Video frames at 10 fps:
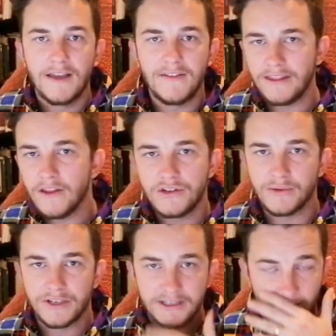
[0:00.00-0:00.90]
than those
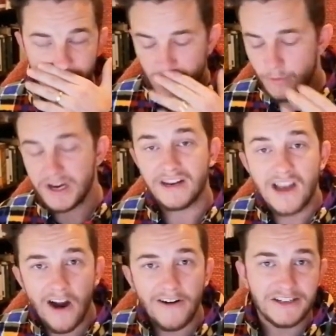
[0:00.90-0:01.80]
sort of stuff. So we
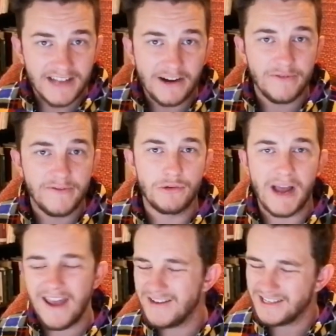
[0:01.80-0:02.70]
encourage sacrificial
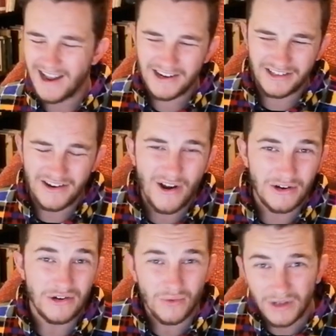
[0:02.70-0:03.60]
behavior. Say, actually, no,
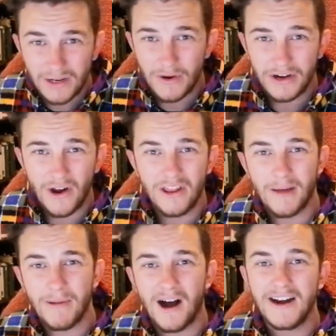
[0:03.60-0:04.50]
do you really want to go to
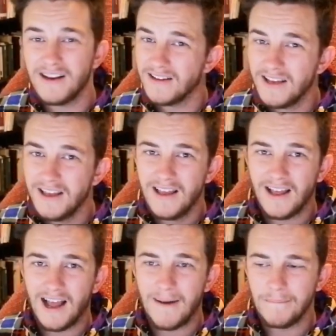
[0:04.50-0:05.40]
that party?
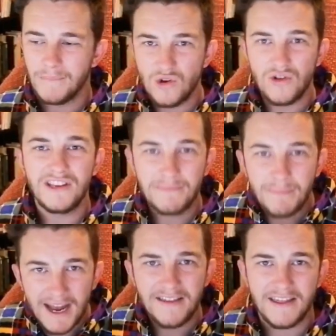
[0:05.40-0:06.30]
Youth is
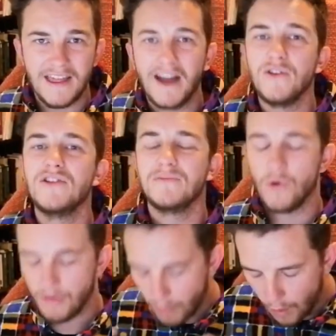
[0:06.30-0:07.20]
better than that. Youth is
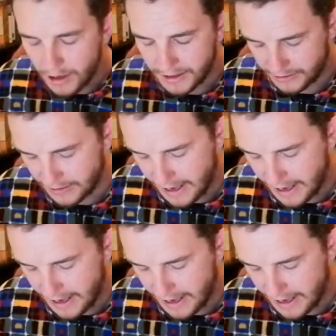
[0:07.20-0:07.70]
more important